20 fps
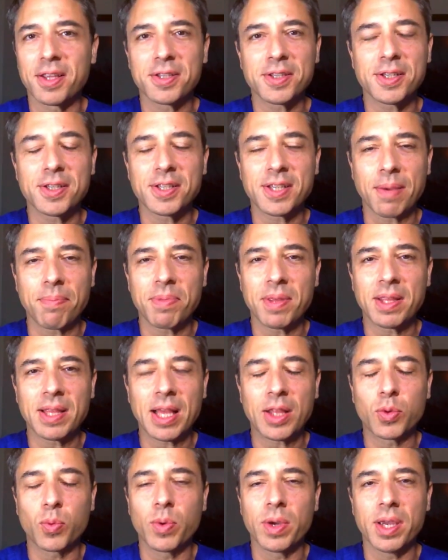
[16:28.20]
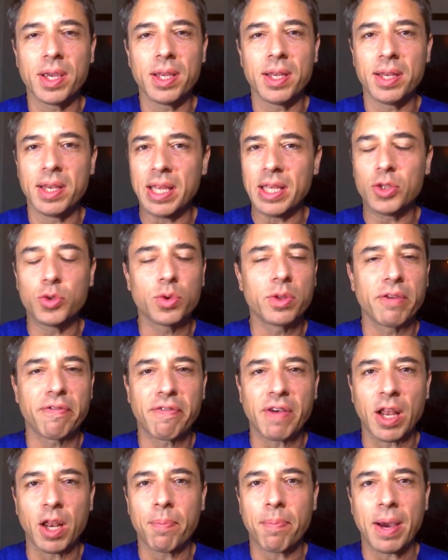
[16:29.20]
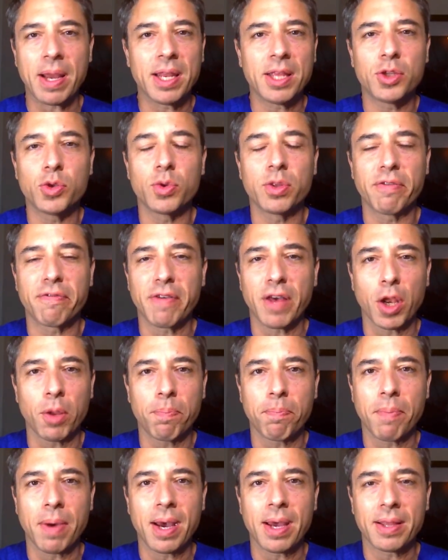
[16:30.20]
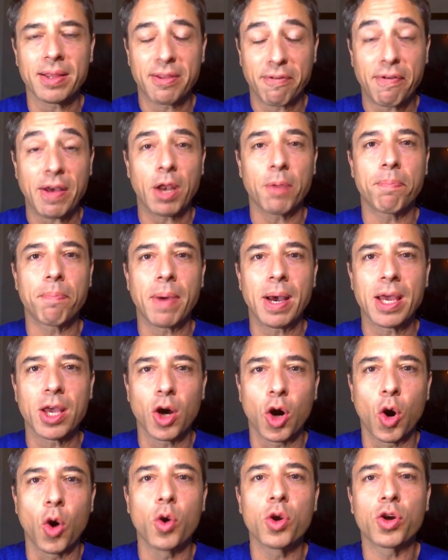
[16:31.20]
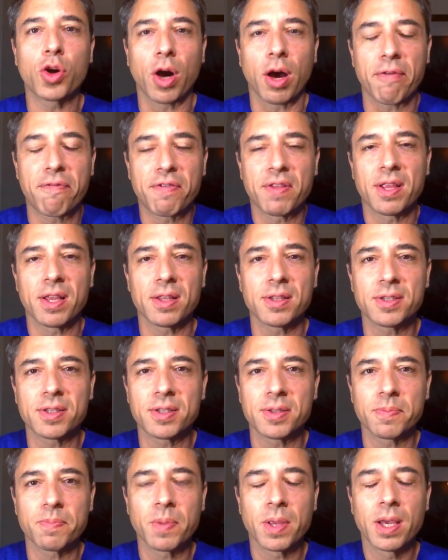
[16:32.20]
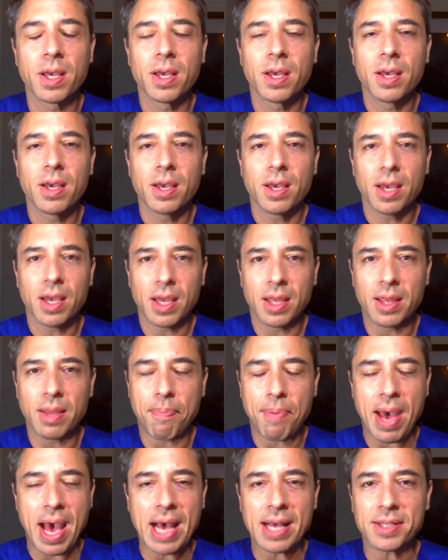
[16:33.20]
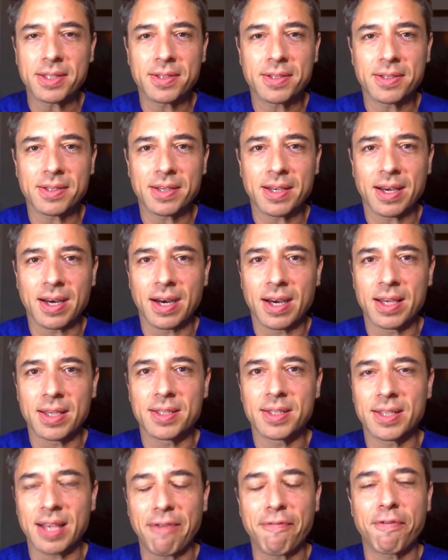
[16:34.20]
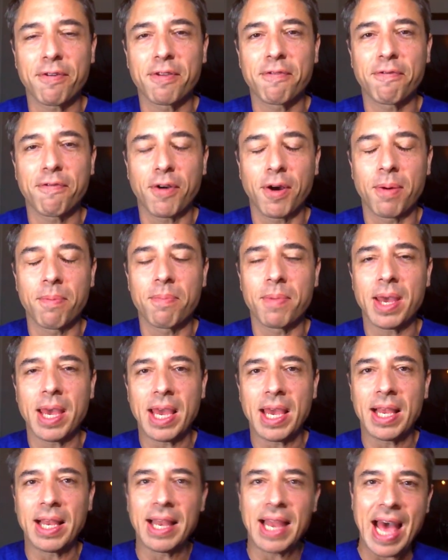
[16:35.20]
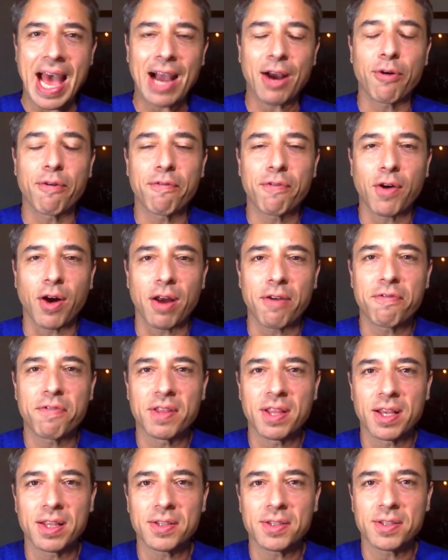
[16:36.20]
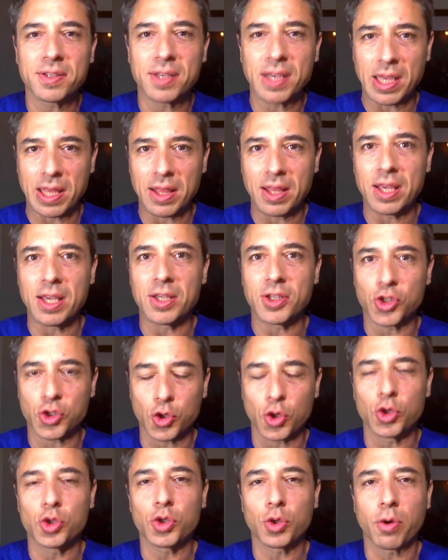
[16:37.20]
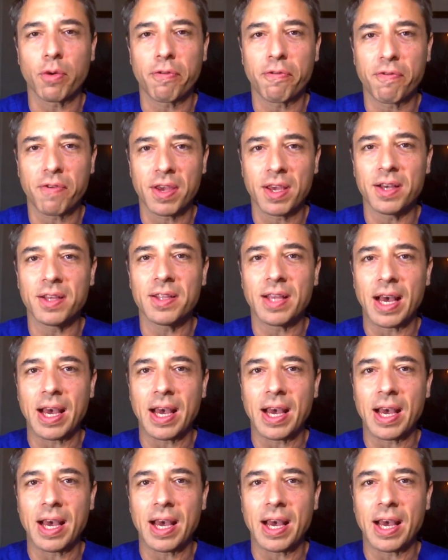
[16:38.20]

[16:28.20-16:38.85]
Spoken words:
This is something that we need to develop. I need to develop my own confidence. In the past, I suffered from a lack of confidence in the surgical field.